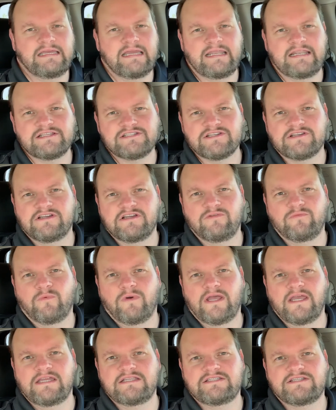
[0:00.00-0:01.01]
And it's a good
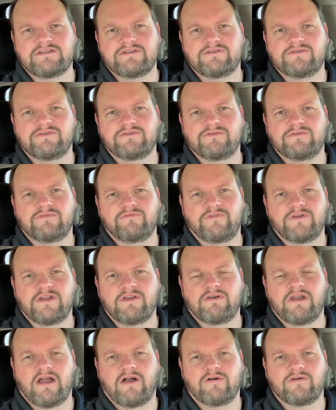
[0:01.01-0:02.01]
way to
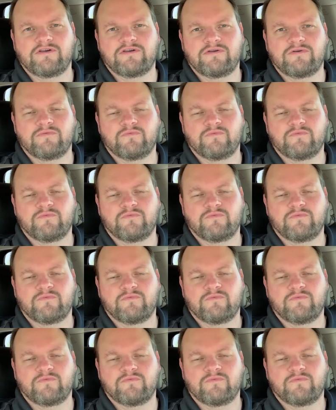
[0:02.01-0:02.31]
figure out,